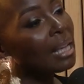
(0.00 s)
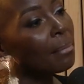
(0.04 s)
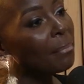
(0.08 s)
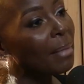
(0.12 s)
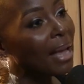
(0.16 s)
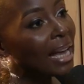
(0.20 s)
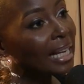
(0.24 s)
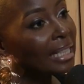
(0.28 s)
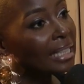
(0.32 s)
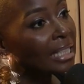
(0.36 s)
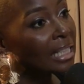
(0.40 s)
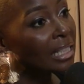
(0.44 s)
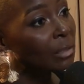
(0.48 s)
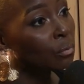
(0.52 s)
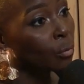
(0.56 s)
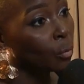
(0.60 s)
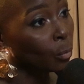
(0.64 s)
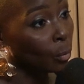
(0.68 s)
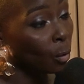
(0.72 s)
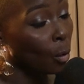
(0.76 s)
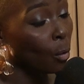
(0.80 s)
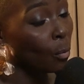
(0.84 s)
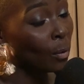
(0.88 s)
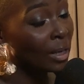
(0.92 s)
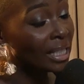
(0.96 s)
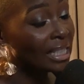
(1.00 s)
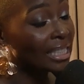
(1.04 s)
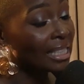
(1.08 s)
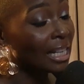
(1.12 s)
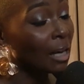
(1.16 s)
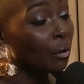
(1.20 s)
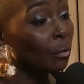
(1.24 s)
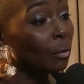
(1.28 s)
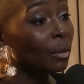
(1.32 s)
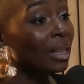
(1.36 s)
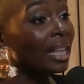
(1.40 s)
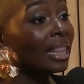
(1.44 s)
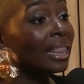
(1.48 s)
some actors will always
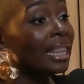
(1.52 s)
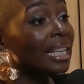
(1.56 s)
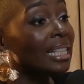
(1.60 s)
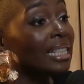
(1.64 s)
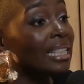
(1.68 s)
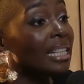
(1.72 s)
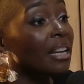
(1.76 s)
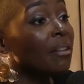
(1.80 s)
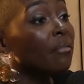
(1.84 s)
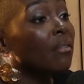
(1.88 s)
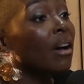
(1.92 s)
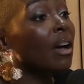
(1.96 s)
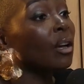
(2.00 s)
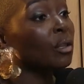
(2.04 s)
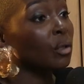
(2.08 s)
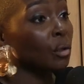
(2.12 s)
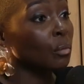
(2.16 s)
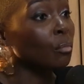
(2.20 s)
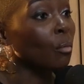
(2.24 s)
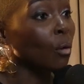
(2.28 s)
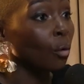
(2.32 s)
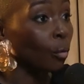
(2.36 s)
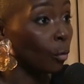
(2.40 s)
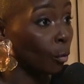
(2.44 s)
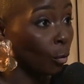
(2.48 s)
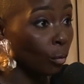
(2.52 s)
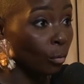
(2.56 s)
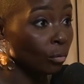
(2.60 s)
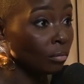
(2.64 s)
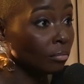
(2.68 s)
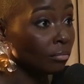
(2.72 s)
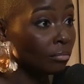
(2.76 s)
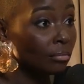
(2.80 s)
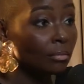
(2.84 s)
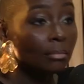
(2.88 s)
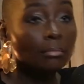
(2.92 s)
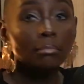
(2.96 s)
tell you that there's never a small role.